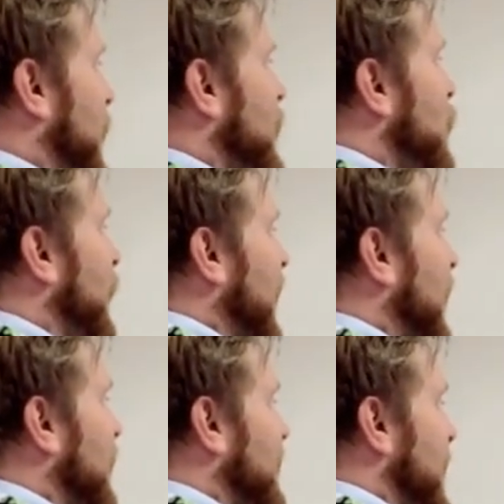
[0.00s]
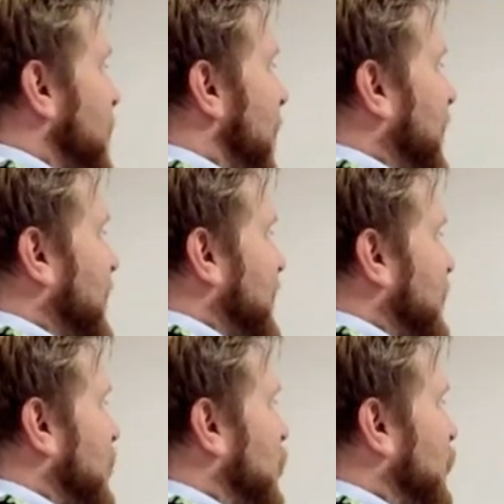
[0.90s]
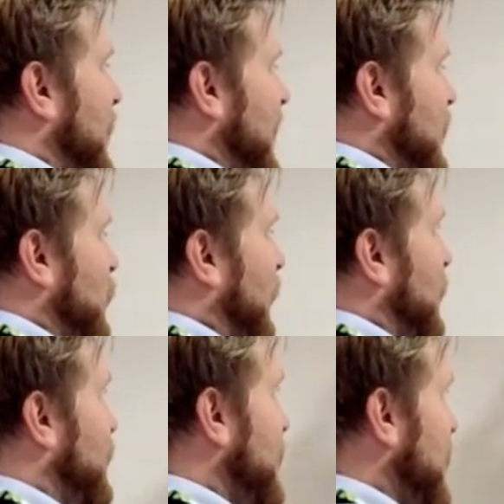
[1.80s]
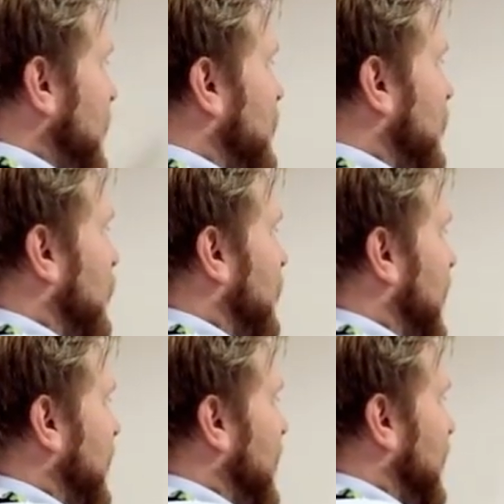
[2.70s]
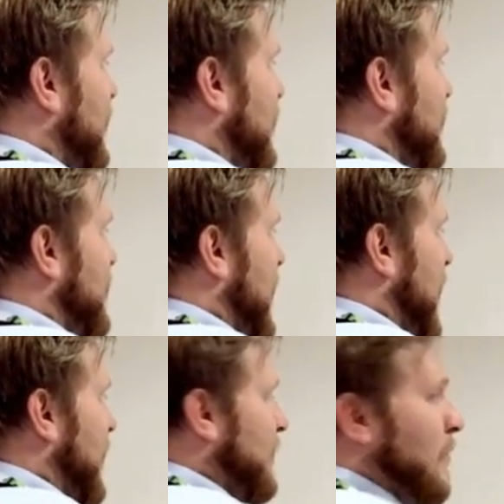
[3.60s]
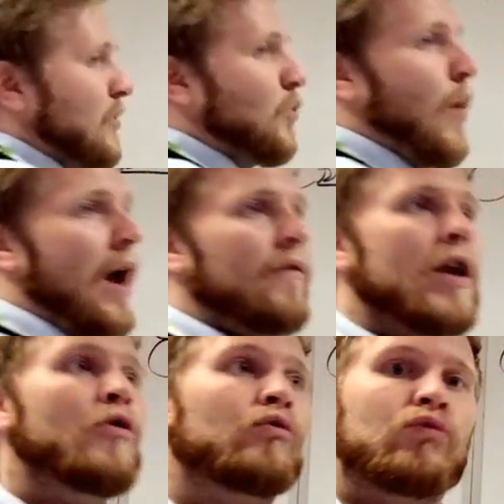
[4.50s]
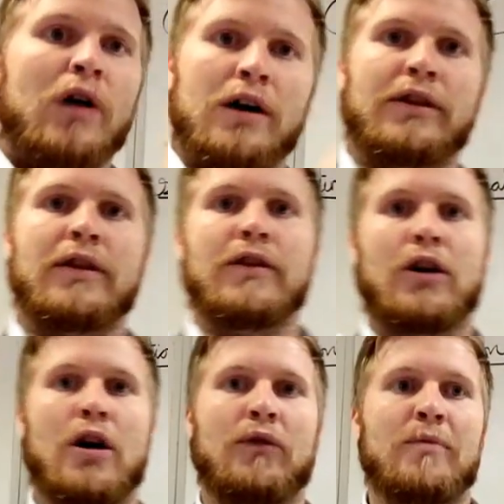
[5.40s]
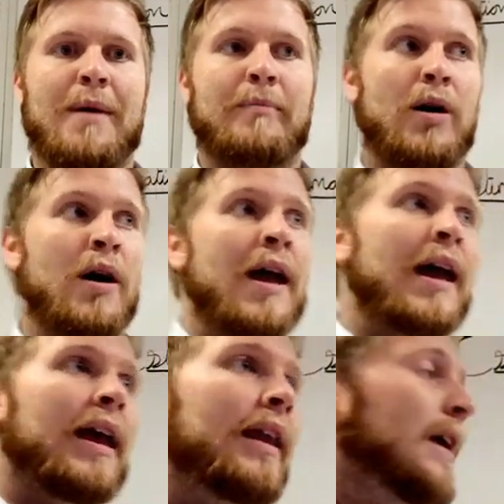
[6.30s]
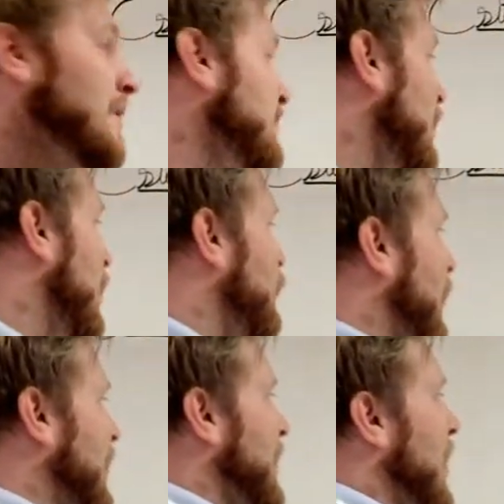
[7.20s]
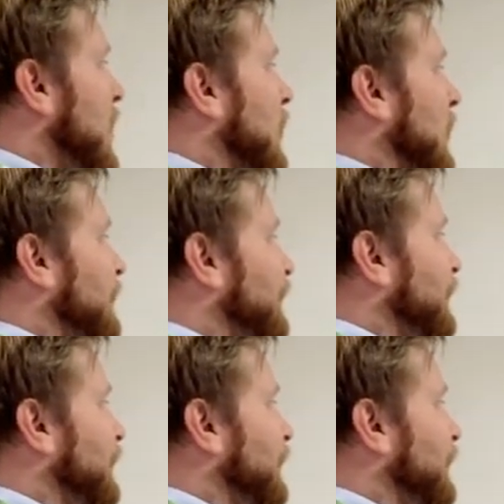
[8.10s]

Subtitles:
we know right angles are 90 degrees. So if you see it looking like that, has our square in rather than the curve, remember, it is a right angle.